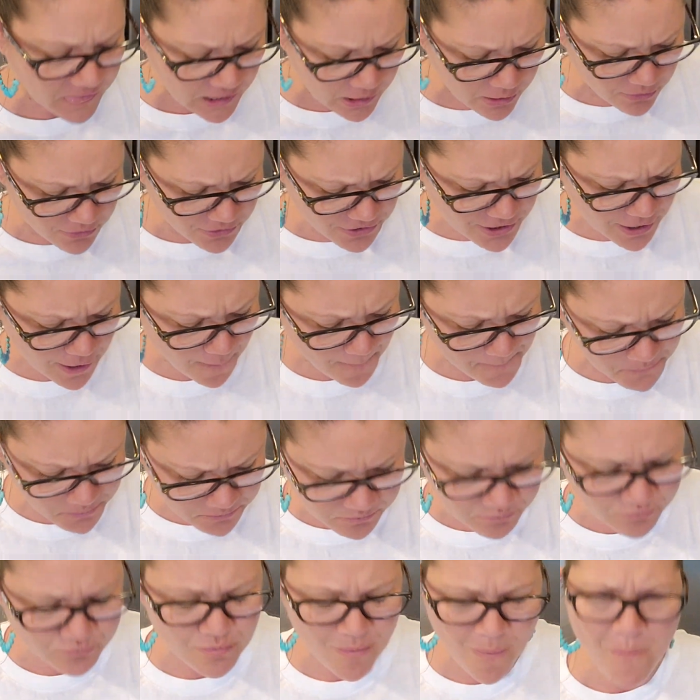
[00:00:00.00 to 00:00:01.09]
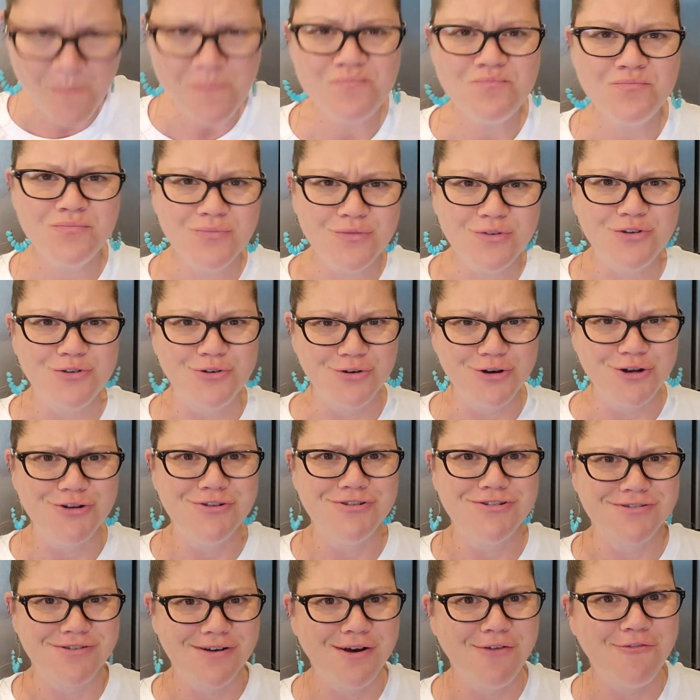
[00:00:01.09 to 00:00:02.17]
Oh yeah, good
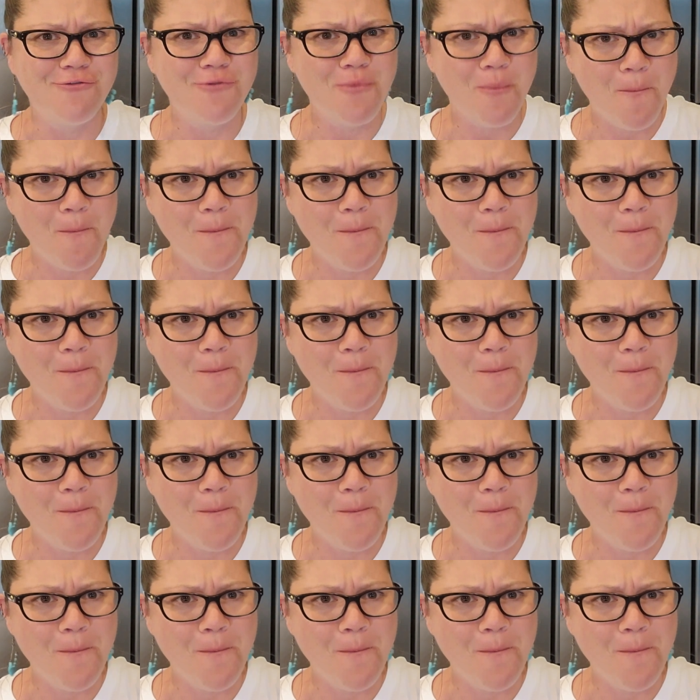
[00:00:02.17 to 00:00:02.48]
stuff.